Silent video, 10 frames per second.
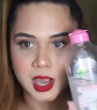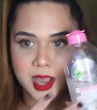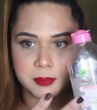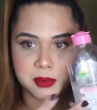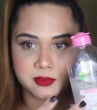
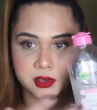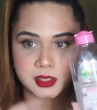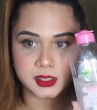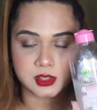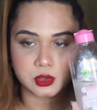I prefer
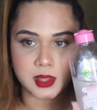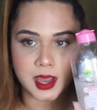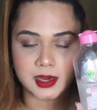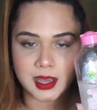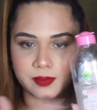this to
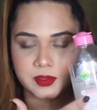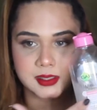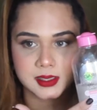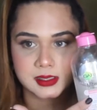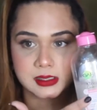that, and
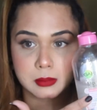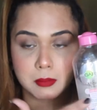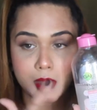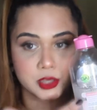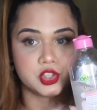this is
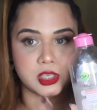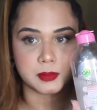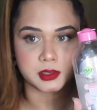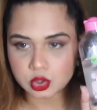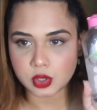much
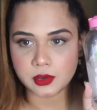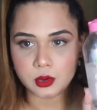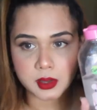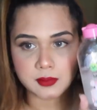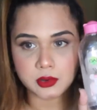cheaper. So if you're
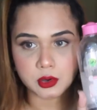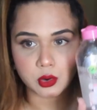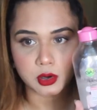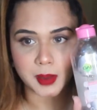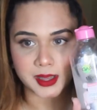looking for a
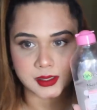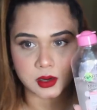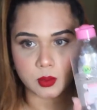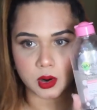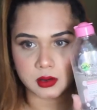good
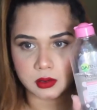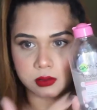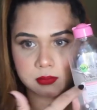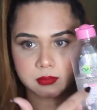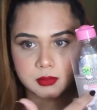micellar water,
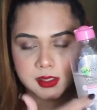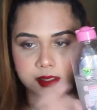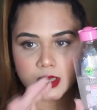this is